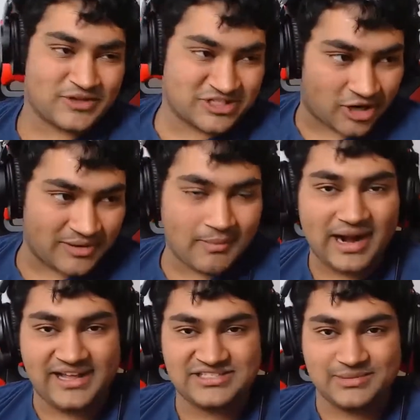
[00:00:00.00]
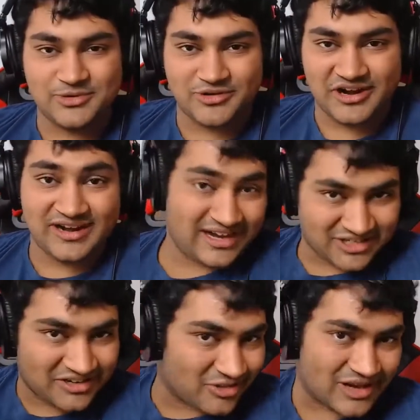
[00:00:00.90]
started mining some Grin, and I
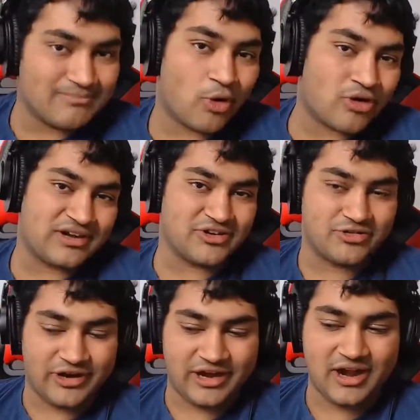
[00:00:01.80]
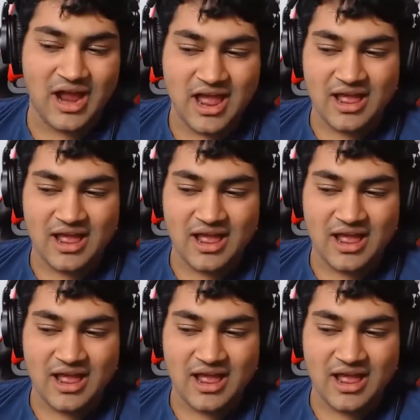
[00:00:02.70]
started looking more into Grin,